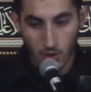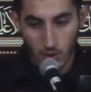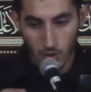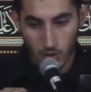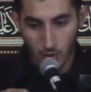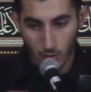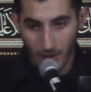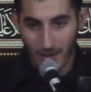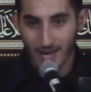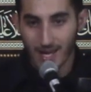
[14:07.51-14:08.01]

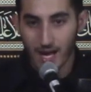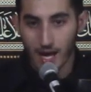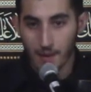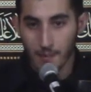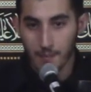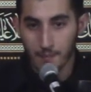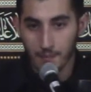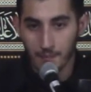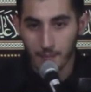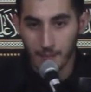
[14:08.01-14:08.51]
you wake
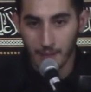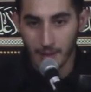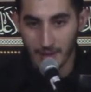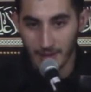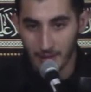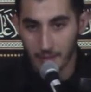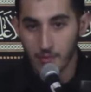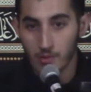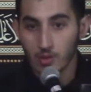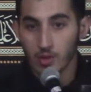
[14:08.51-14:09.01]
up in
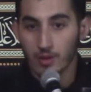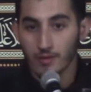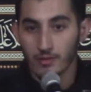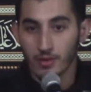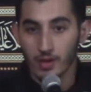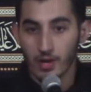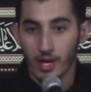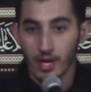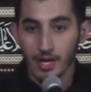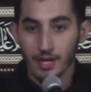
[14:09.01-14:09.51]
the middle of
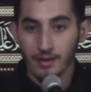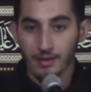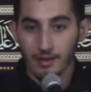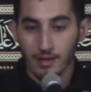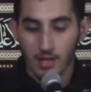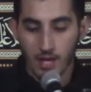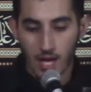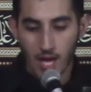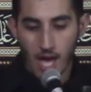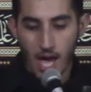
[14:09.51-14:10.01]
the night
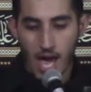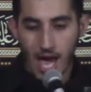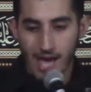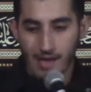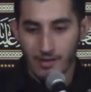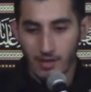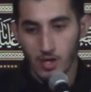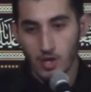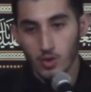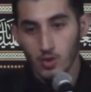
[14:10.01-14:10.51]

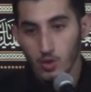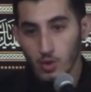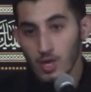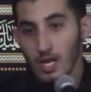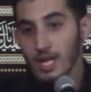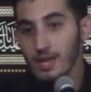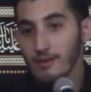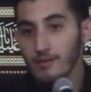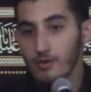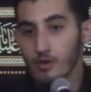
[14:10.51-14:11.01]
and then you
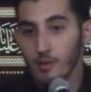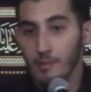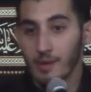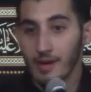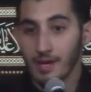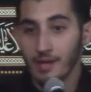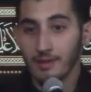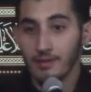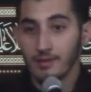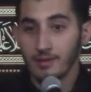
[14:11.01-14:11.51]
leave your
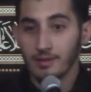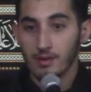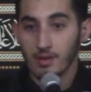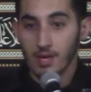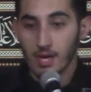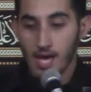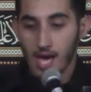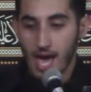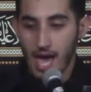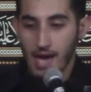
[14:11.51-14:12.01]
bed
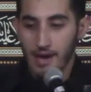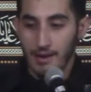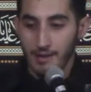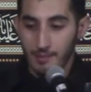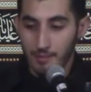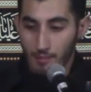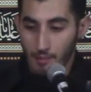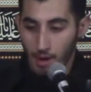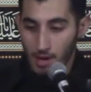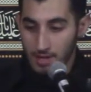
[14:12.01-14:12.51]

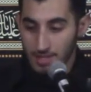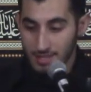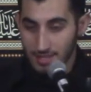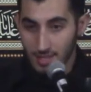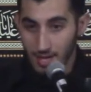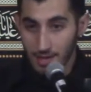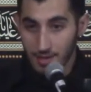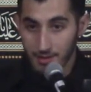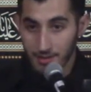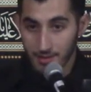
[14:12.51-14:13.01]
and my
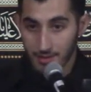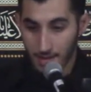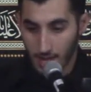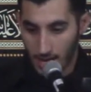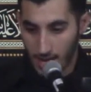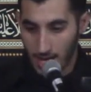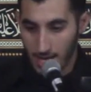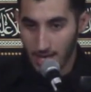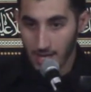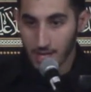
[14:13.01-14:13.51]
son,
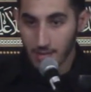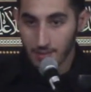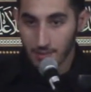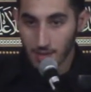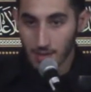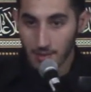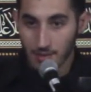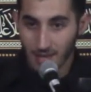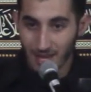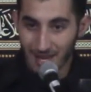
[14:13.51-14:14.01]
Ali ibn
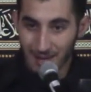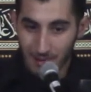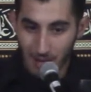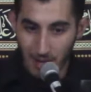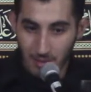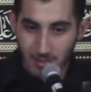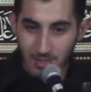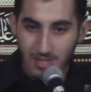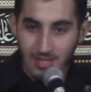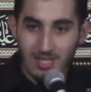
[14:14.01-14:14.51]
Abi Talib,
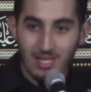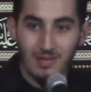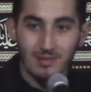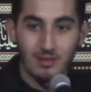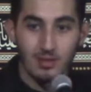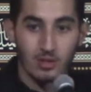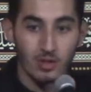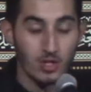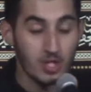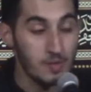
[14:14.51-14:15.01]
comes and sleeps
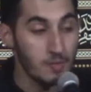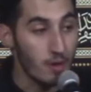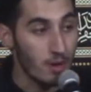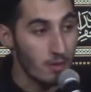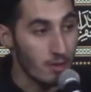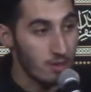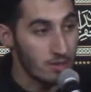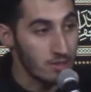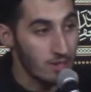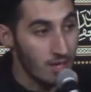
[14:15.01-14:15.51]
in your
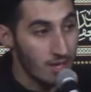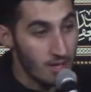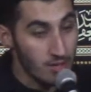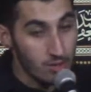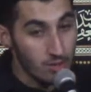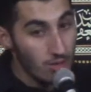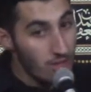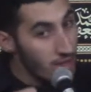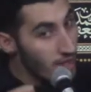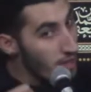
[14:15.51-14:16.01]
spot because Ya
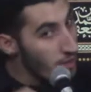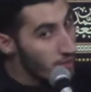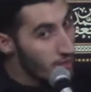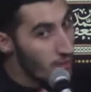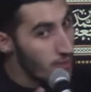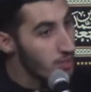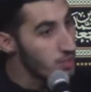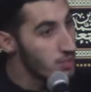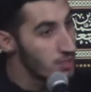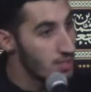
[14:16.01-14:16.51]
Rasulullah, they
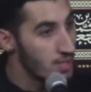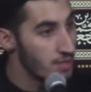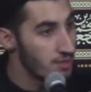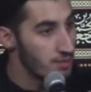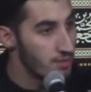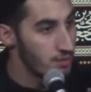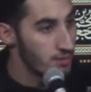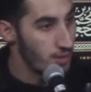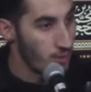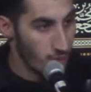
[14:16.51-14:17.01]
want you dead,
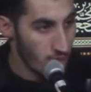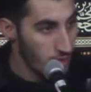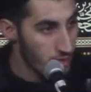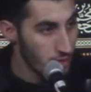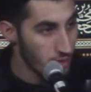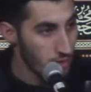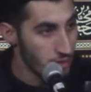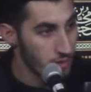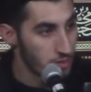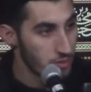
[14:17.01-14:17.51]
they want to
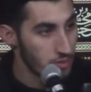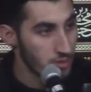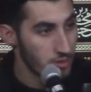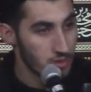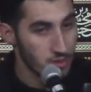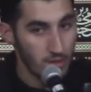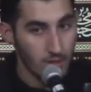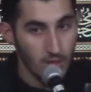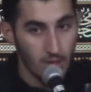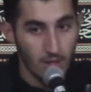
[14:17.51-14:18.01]
kill you.
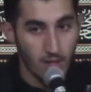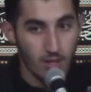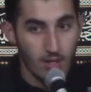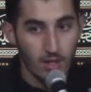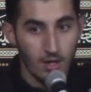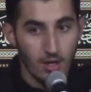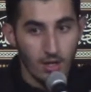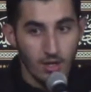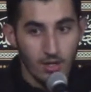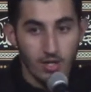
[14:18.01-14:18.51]

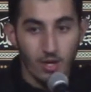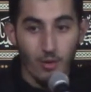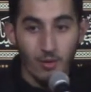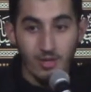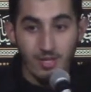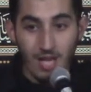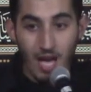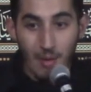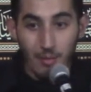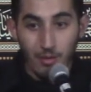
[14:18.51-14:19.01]
So
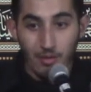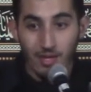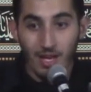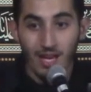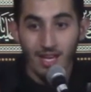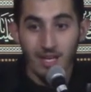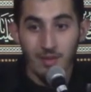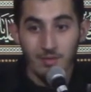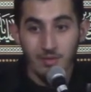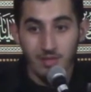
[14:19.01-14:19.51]
was Abu
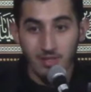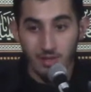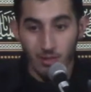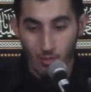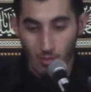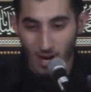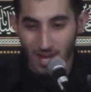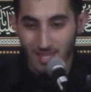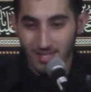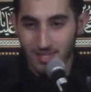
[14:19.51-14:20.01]
Talib's
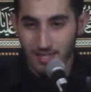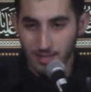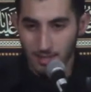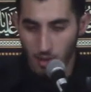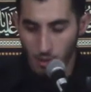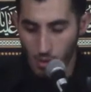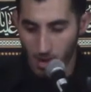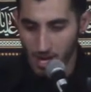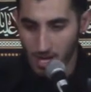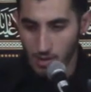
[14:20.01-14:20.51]
raising, the
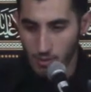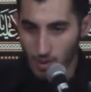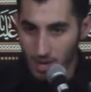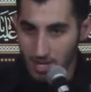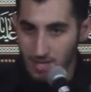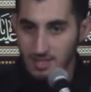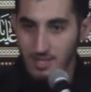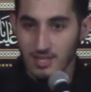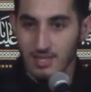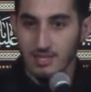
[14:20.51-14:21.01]
way he
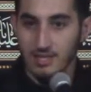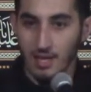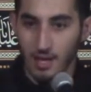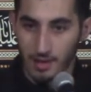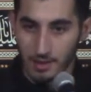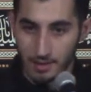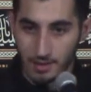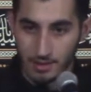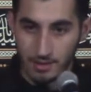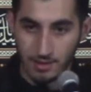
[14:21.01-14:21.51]
raised his
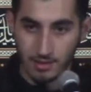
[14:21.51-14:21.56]
son.